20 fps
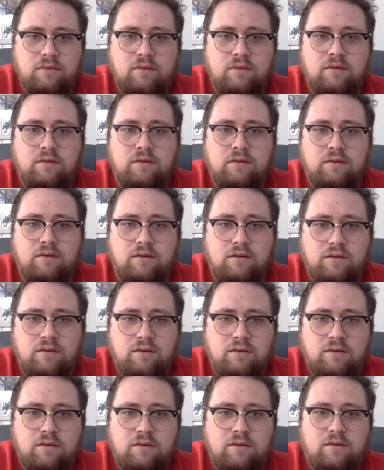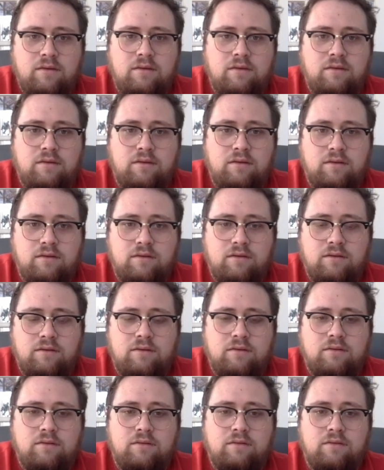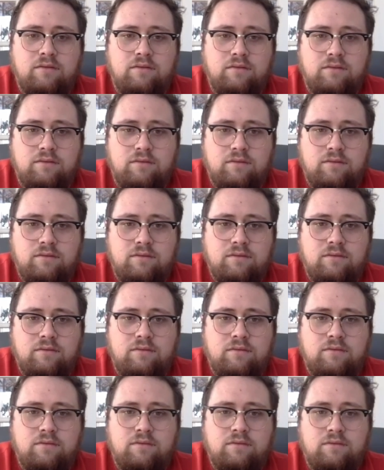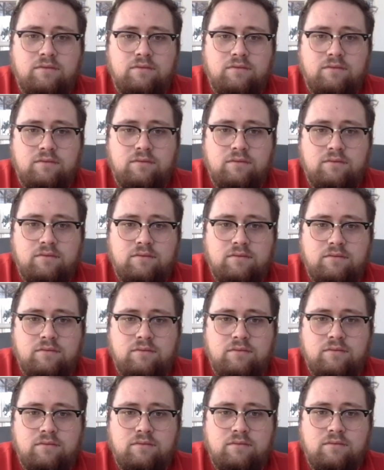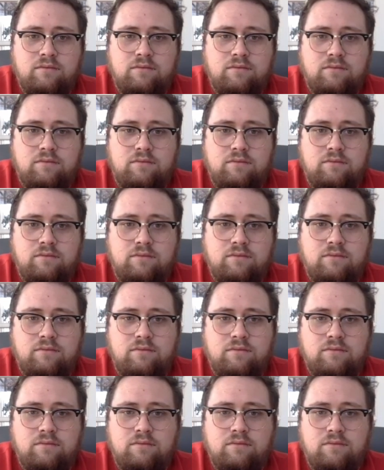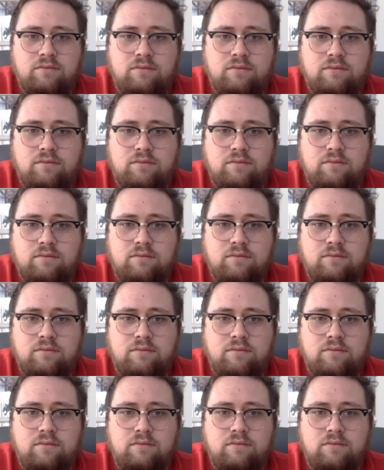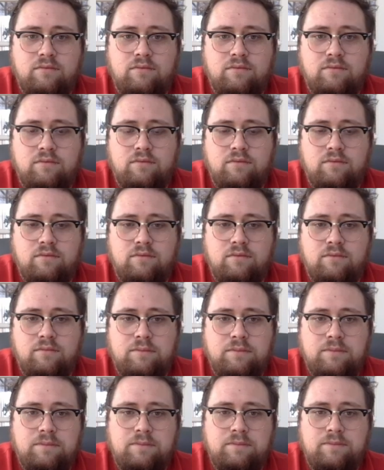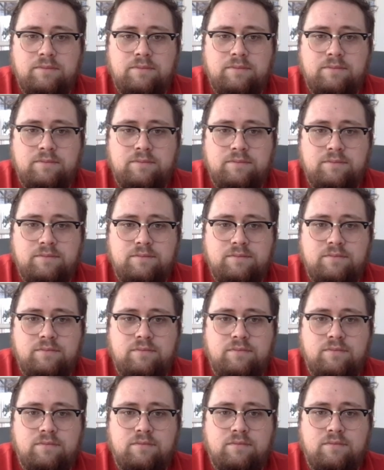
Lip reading: The person shown says nothing.